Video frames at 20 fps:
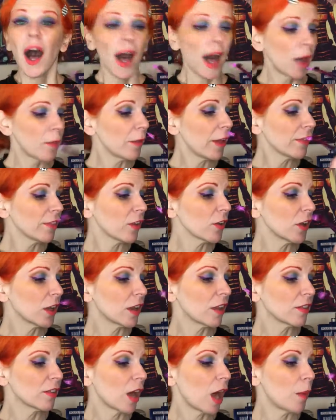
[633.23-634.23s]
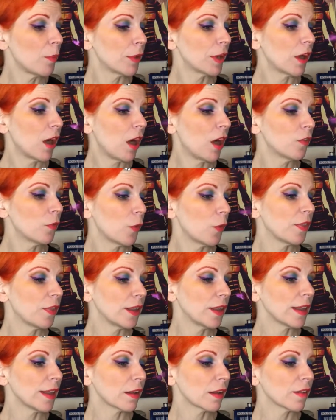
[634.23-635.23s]
I'm also gonna top it off with
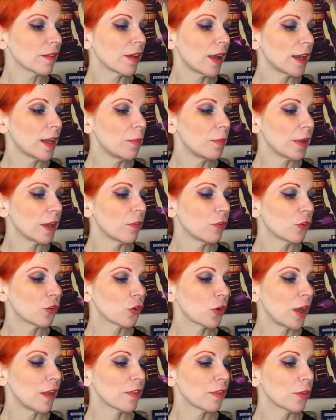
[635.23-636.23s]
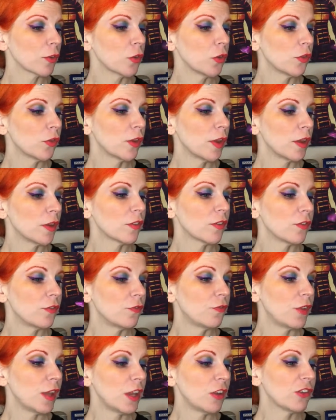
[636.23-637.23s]
a little tiny bit of translucent
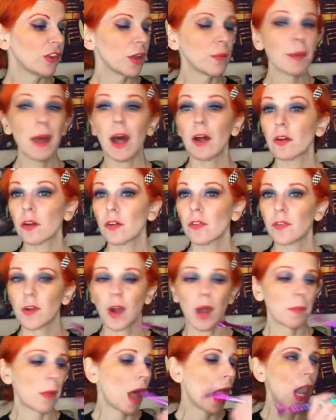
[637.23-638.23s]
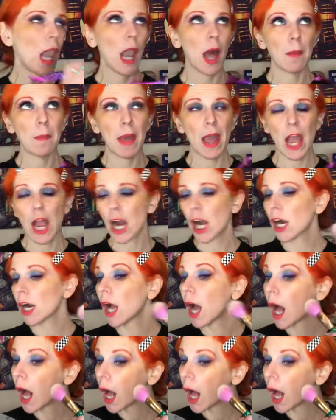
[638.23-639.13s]
finishing powder from La Mer.